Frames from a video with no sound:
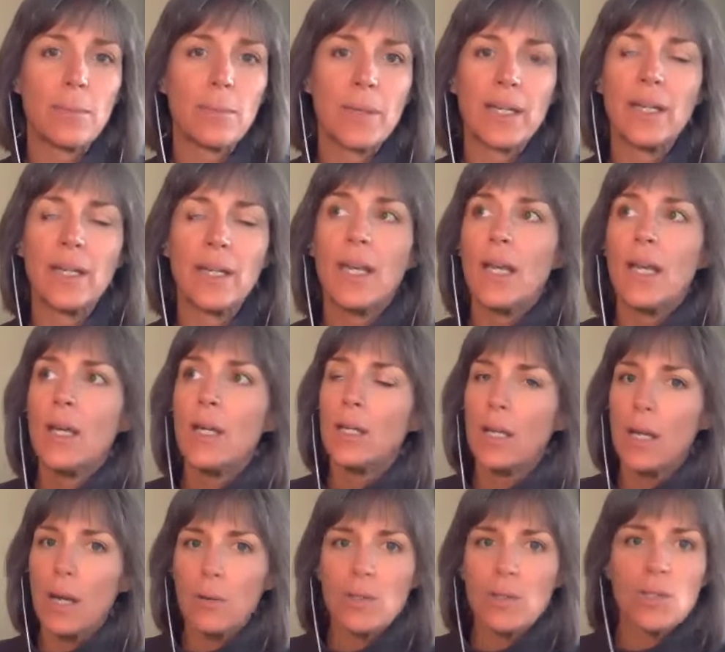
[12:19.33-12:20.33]
And, you
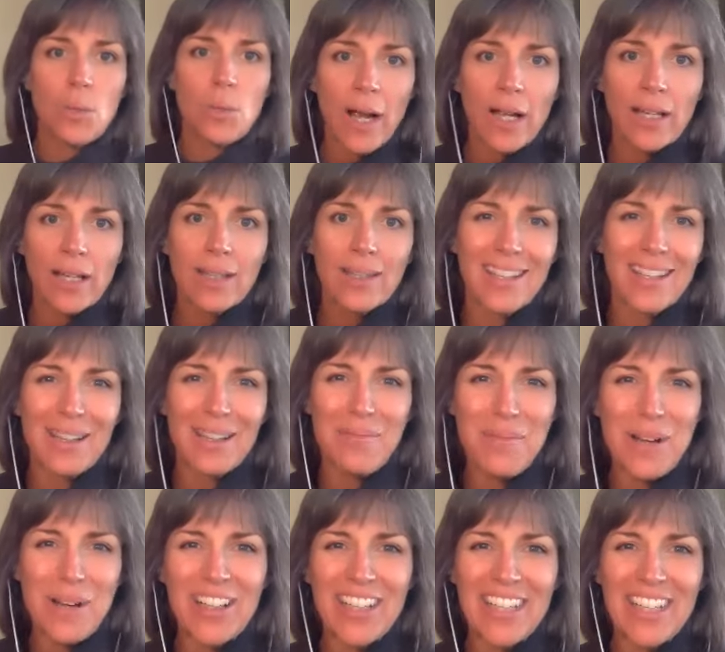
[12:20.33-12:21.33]
know, it's reckoned that the
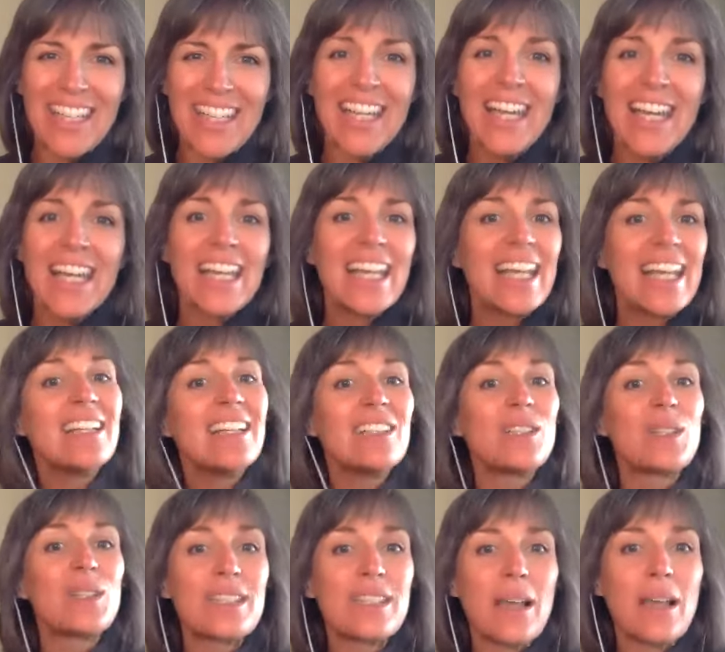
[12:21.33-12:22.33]
body
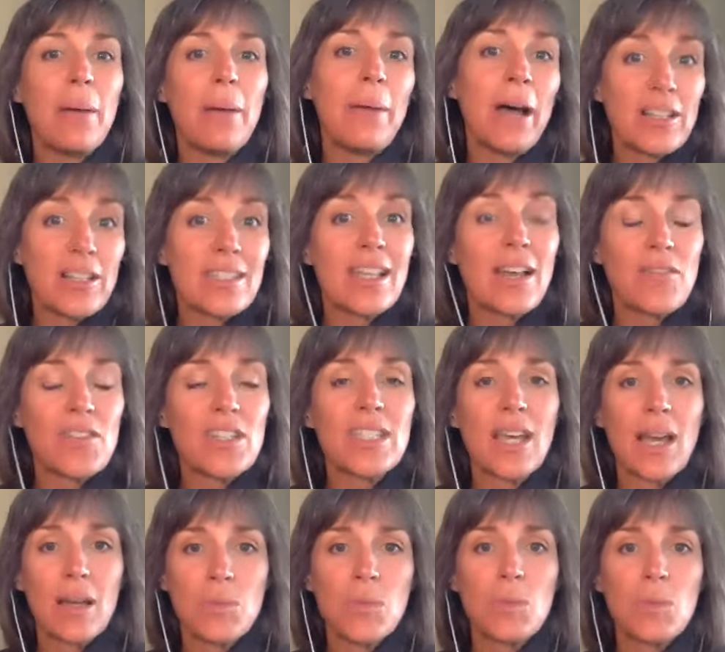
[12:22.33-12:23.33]
heals about 7
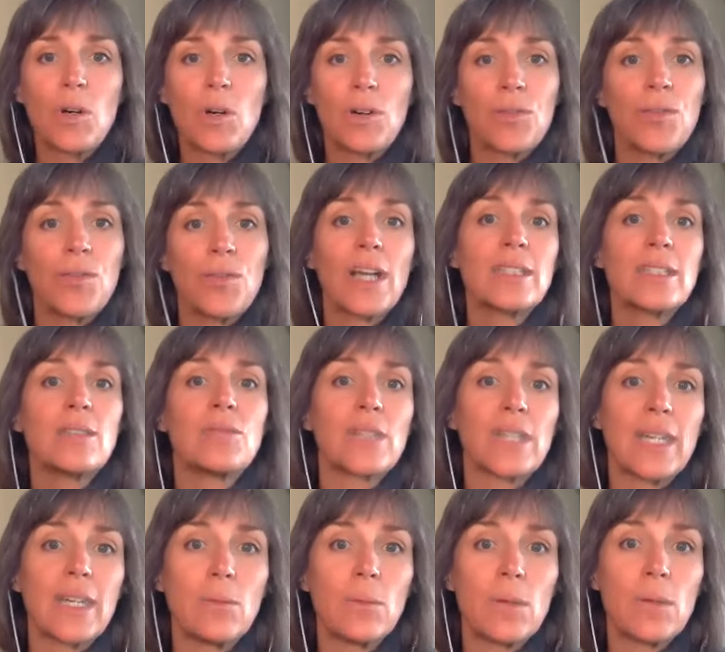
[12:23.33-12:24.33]
times more
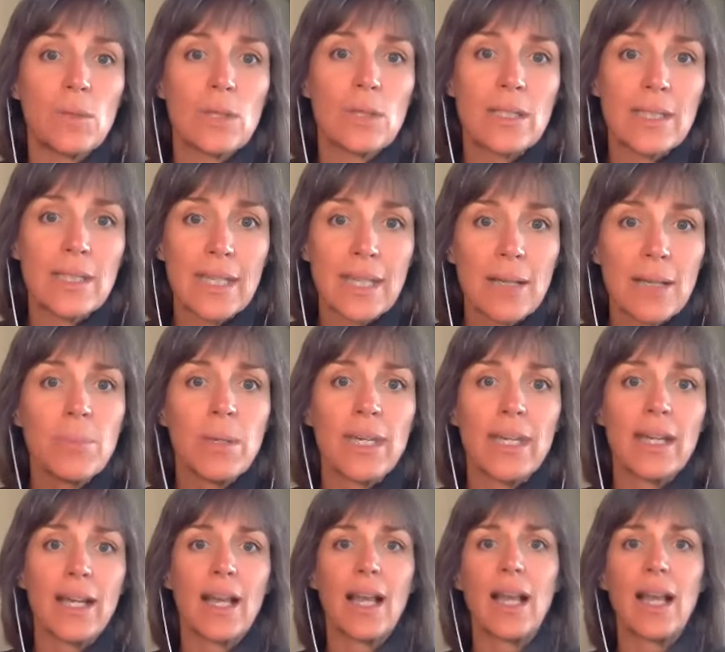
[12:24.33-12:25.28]
effectively when we're sleeping.